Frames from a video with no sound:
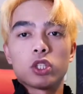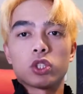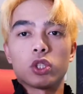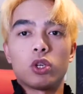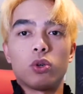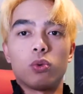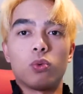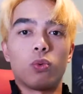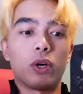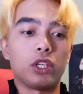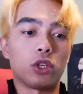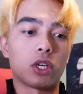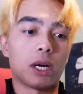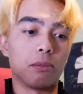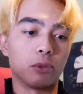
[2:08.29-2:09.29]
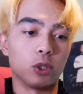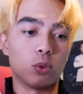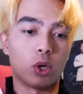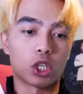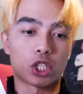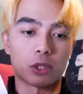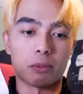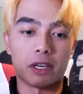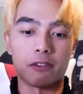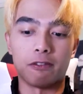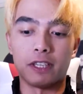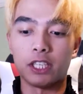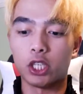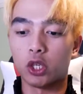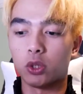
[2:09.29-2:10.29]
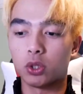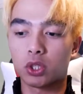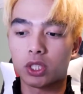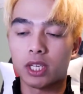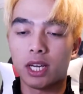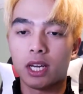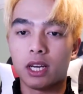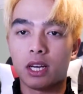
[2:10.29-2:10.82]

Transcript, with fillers: So when you come to watch my videos,